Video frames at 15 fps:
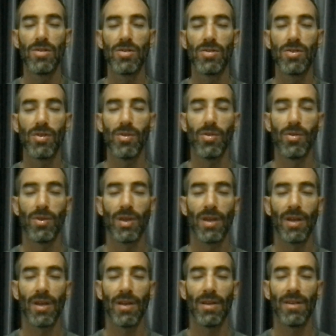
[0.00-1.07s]
So you
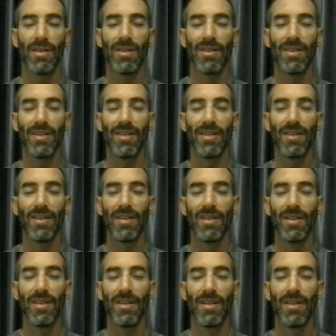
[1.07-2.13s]
can
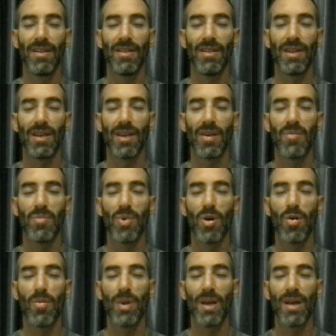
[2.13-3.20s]
take a
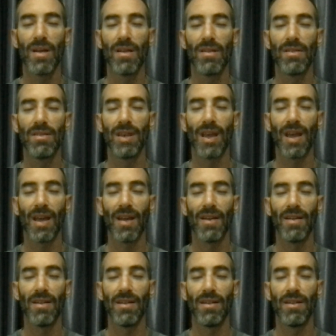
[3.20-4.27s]
moment
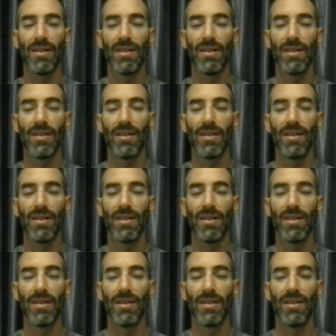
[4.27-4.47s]
and